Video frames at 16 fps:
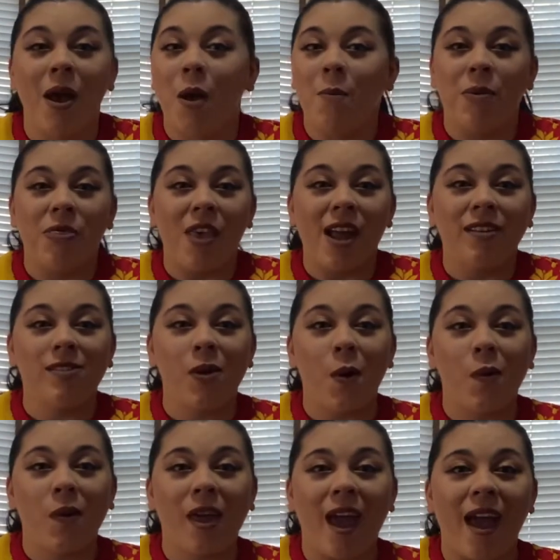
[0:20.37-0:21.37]
But that's
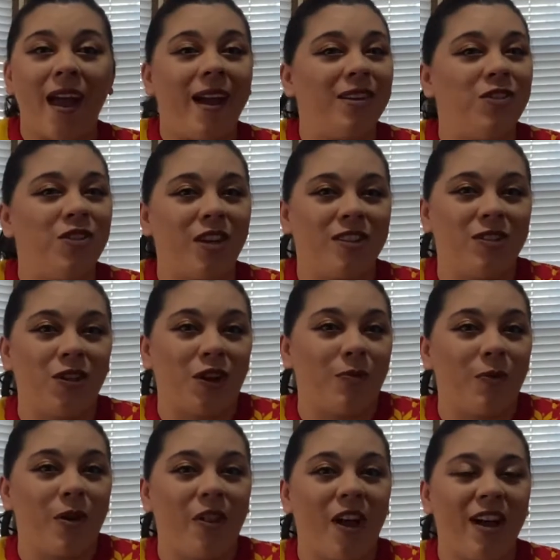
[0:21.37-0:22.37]
okay. I just took
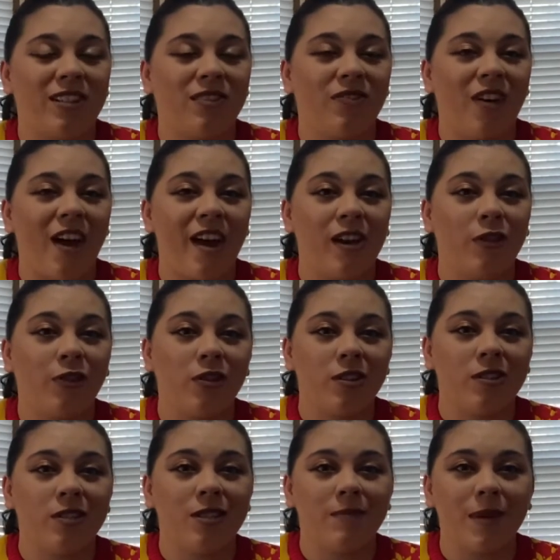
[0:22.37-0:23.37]
my last final for the
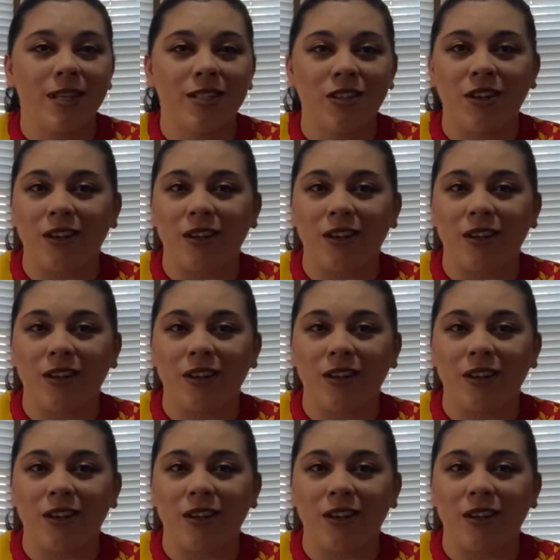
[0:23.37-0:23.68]
semester.